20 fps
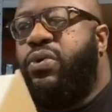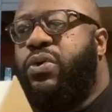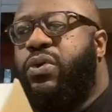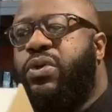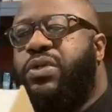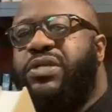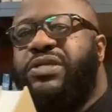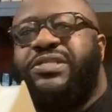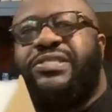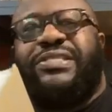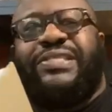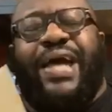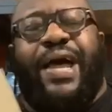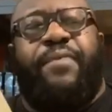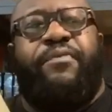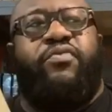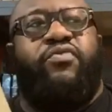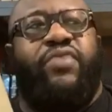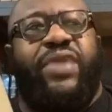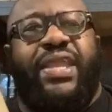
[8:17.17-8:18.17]
stop
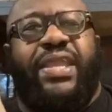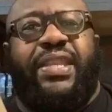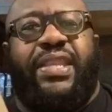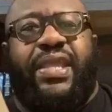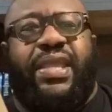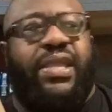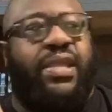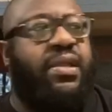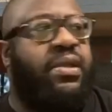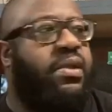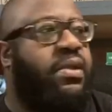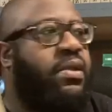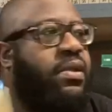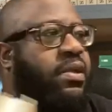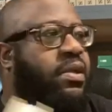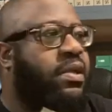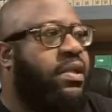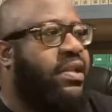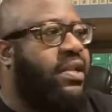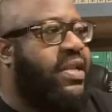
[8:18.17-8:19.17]
reading.
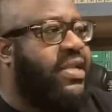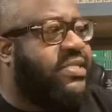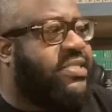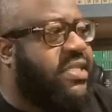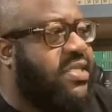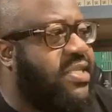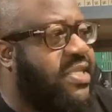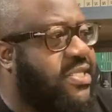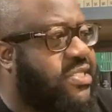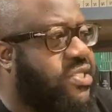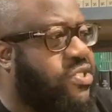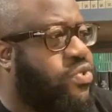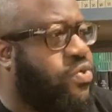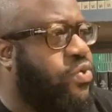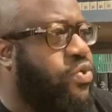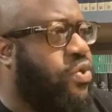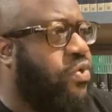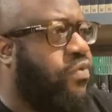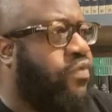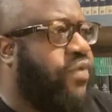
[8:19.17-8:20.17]
Listen, this is who
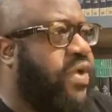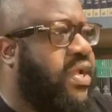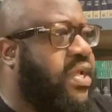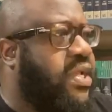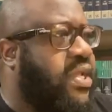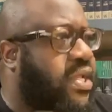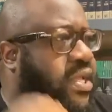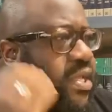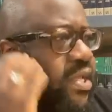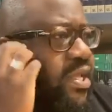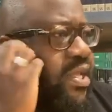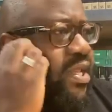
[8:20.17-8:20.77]
you're reading.